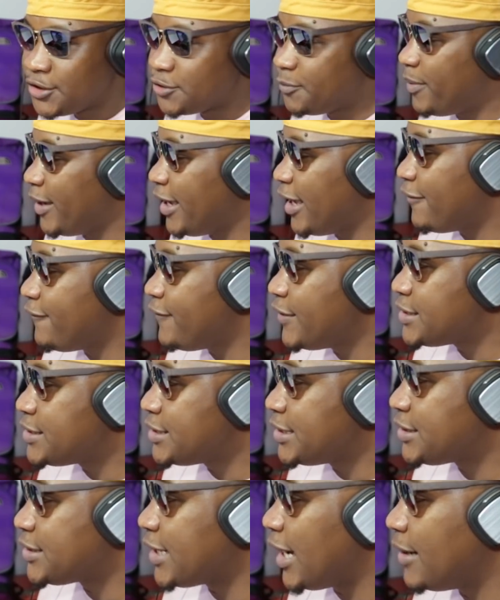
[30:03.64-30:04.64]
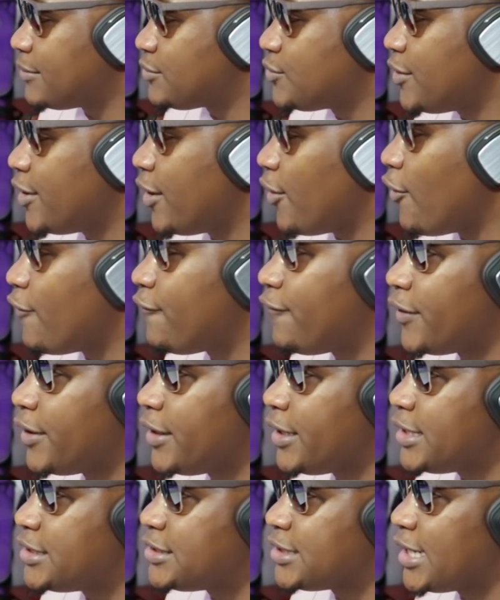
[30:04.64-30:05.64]
to pay a visit um, to the
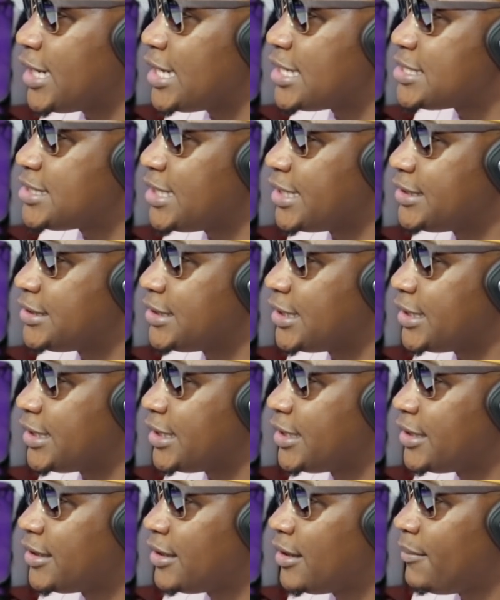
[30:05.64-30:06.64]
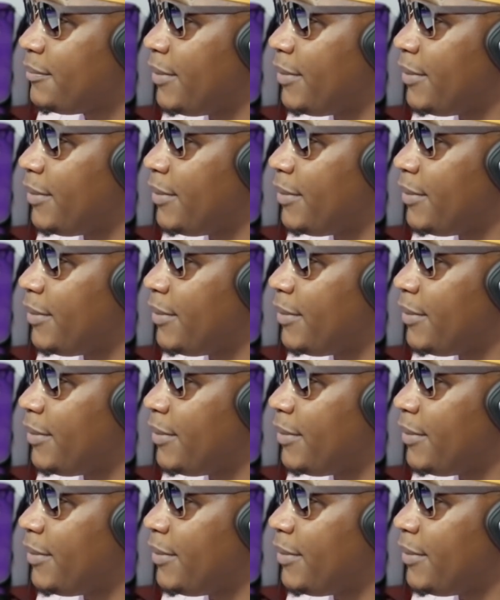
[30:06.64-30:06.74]
orphanage yes. uh, center, yes.